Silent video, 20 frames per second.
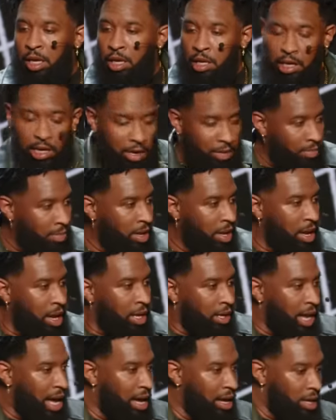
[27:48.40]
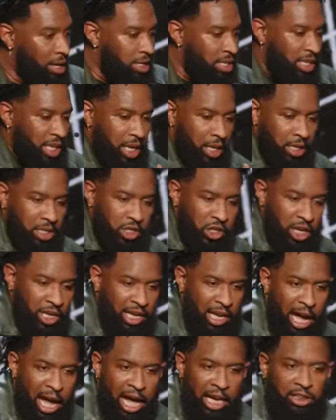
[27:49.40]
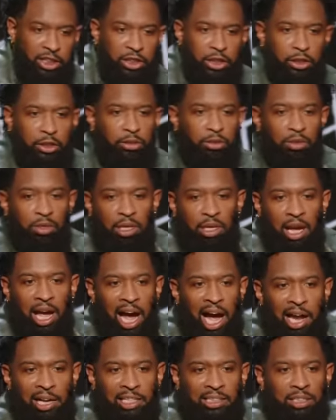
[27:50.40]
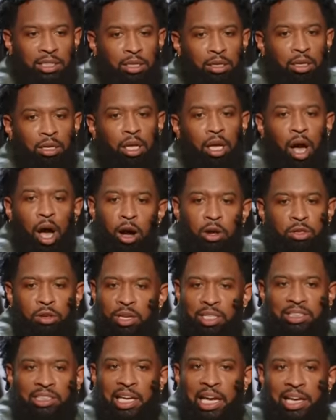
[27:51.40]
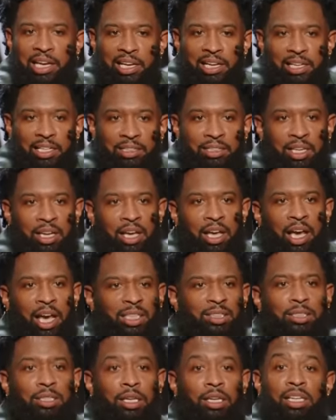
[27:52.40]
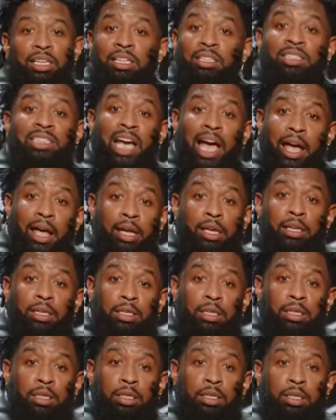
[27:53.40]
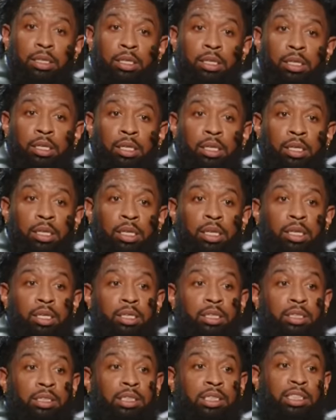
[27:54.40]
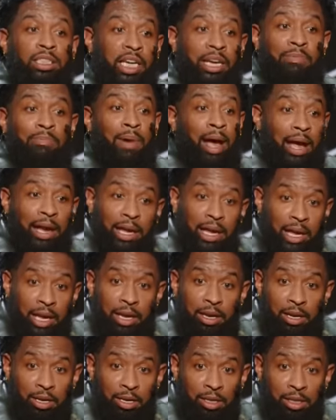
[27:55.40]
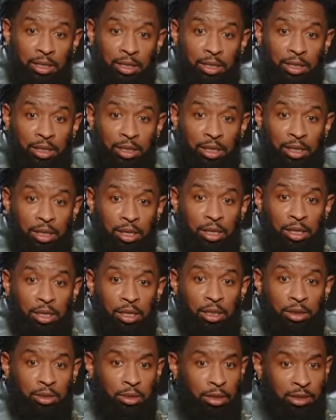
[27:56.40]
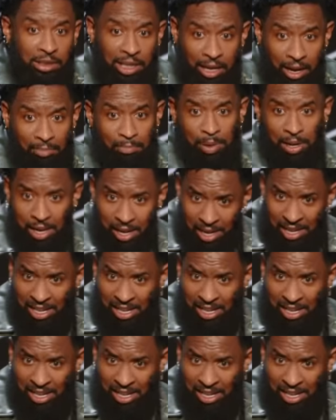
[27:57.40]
Yeah. Like she she can ask you how this look. All you can say is it just look a little tight. She might hear. So you saying I'm big?